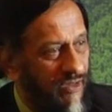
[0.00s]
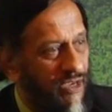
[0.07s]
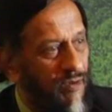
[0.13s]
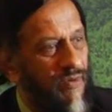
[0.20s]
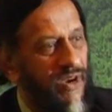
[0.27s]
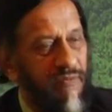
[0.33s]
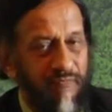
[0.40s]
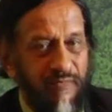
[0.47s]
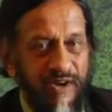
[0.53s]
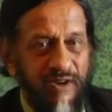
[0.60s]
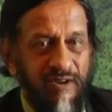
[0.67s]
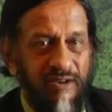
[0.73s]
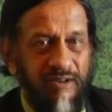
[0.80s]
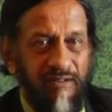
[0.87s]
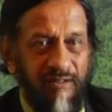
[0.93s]

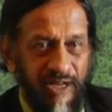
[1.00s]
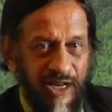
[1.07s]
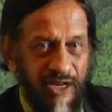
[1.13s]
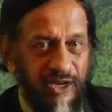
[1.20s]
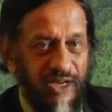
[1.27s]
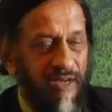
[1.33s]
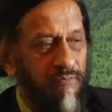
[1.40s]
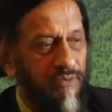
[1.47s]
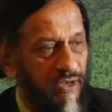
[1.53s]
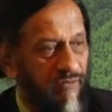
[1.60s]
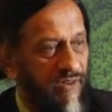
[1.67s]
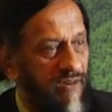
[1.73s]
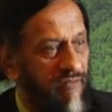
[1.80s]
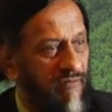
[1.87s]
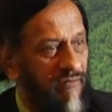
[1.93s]
commitment in terms
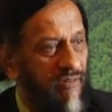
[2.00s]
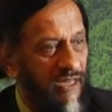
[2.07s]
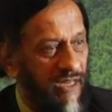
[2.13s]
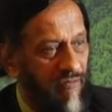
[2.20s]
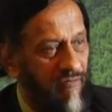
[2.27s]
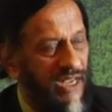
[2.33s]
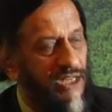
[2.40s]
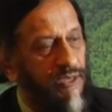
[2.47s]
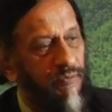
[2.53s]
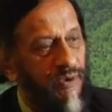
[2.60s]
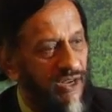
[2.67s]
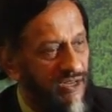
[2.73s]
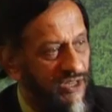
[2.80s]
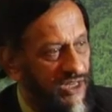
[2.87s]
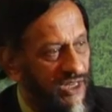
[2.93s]
of
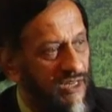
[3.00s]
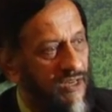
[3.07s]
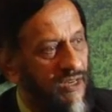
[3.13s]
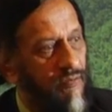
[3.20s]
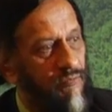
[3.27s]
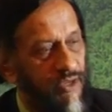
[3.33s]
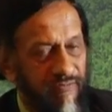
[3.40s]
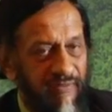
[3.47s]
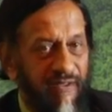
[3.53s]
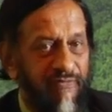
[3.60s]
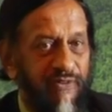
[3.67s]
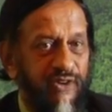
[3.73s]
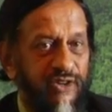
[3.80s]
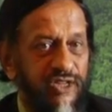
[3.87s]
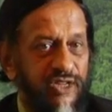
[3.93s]
investments, in terms of
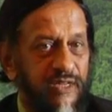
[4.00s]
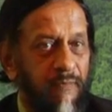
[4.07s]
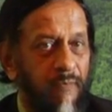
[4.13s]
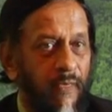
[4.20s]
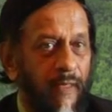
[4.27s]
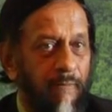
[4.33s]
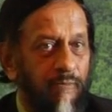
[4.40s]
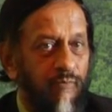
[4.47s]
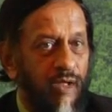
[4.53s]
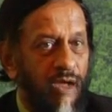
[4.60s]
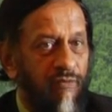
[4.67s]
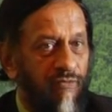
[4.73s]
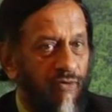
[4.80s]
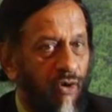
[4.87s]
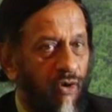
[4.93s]
efforts,
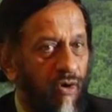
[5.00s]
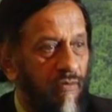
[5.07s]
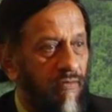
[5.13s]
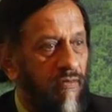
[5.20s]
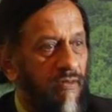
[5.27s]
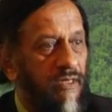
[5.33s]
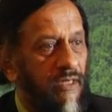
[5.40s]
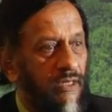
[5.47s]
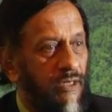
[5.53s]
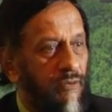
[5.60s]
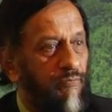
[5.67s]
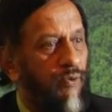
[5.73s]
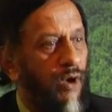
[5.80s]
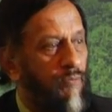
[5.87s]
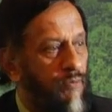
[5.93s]
for
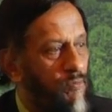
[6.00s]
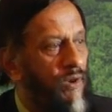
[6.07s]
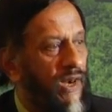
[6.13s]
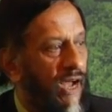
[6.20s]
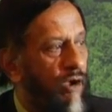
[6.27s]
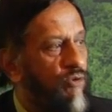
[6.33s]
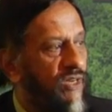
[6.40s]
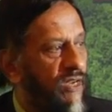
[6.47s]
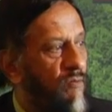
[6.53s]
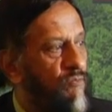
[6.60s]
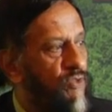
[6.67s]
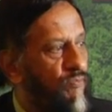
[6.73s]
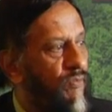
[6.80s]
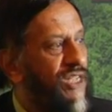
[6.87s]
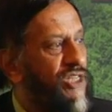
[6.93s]
probable
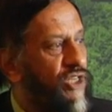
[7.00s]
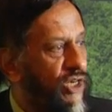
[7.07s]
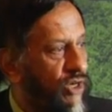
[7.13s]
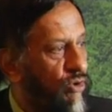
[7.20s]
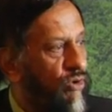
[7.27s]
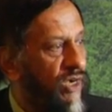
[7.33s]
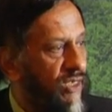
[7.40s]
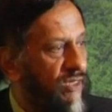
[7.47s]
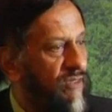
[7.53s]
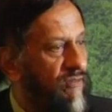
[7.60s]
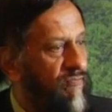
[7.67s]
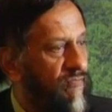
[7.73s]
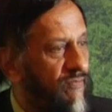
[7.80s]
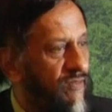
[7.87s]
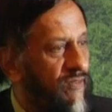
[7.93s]
outcomes much lower
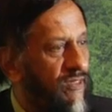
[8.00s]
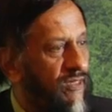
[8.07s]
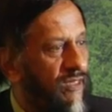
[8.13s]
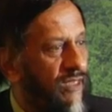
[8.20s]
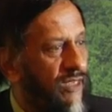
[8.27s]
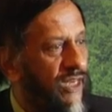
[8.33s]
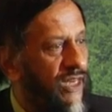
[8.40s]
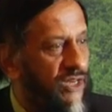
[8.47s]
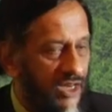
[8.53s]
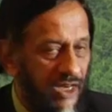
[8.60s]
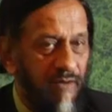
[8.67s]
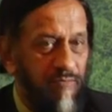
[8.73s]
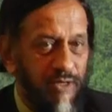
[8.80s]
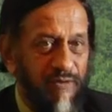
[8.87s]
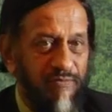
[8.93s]
in
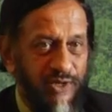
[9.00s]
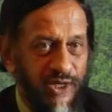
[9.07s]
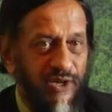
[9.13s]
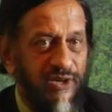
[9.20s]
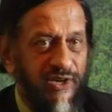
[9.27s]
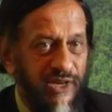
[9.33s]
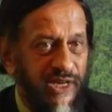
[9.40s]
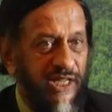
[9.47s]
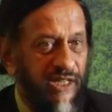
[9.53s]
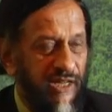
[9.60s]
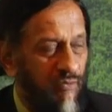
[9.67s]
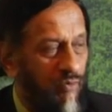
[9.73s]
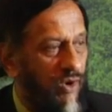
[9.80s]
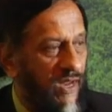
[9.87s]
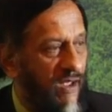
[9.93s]
terms of certainty
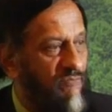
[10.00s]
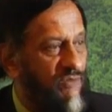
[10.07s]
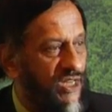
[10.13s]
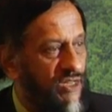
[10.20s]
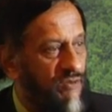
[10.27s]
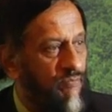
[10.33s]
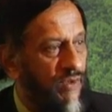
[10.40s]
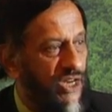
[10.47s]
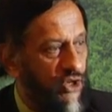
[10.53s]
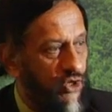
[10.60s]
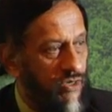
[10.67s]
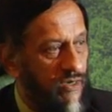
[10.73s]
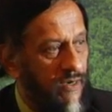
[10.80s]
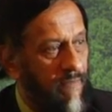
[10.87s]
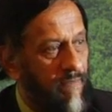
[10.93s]
than what I've just
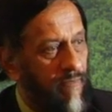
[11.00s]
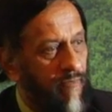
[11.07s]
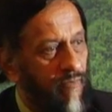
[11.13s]
mentioned.